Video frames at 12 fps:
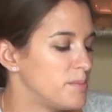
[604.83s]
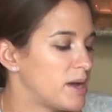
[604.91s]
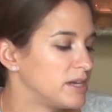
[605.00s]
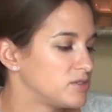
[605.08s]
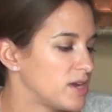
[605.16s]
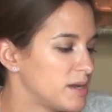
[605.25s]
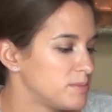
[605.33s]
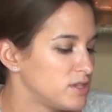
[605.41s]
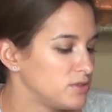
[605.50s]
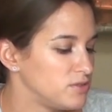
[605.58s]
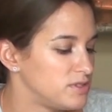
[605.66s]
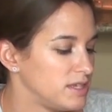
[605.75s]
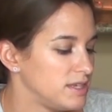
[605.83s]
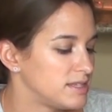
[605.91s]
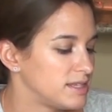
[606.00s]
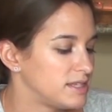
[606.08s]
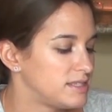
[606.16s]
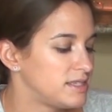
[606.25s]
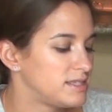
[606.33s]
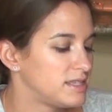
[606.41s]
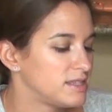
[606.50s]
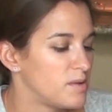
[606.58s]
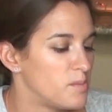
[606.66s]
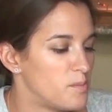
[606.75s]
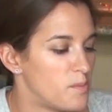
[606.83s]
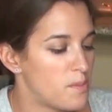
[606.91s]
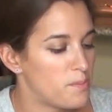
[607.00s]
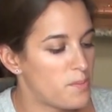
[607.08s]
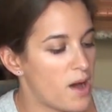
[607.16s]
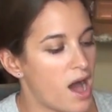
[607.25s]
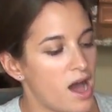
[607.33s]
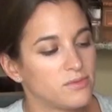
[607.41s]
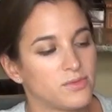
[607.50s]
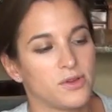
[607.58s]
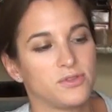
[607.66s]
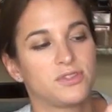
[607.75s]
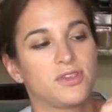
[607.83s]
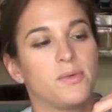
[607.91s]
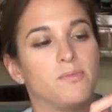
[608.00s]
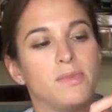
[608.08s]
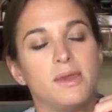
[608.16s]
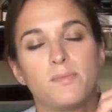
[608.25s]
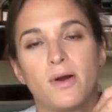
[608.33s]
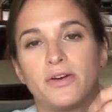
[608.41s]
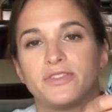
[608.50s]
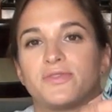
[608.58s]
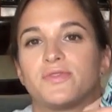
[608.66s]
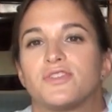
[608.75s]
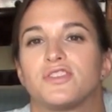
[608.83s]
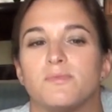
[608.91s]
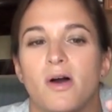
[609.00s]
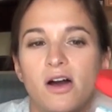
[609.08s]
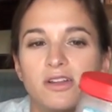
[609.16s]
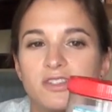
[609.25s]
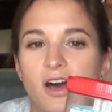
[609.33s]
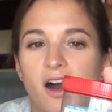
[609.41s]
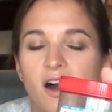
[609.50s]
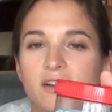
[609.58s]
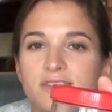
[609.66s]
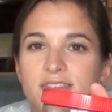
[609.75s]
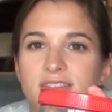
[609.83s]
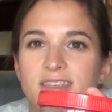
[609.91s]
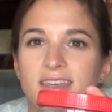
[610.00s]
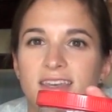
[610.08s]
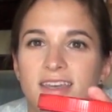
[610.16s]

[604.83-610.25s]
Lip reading: by Grandma Lucy's, and this is in the pot roast meatballs for small dogs.